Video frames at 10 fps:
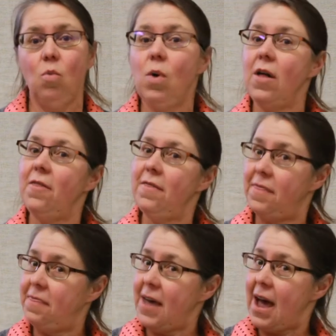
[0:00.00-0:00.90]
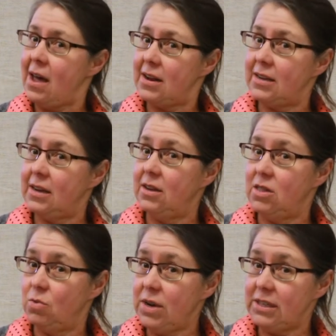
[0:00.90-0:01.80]
Well, that
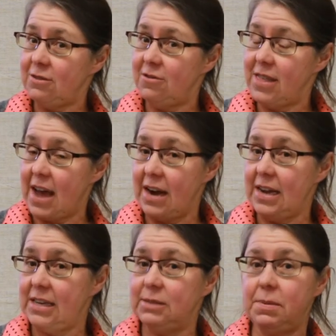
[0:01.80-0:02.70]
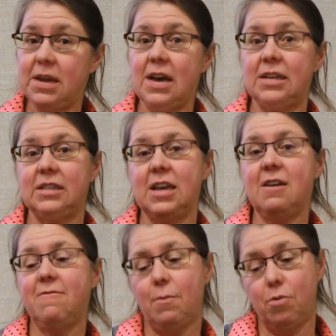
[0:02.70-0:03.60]
the reason for that is because
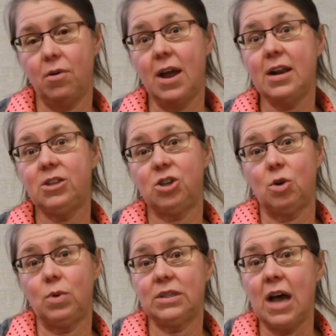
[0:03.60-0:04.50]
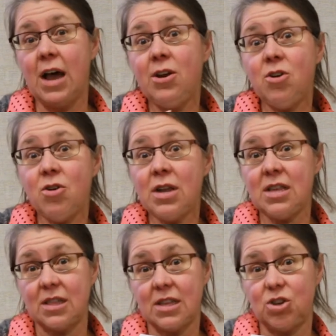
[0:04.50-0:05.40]
if a predator was
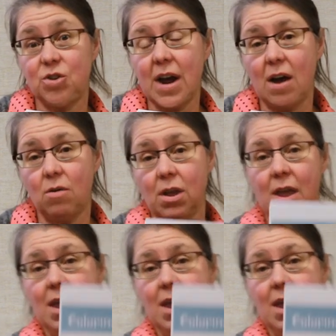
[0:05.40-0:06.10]
underneath the trout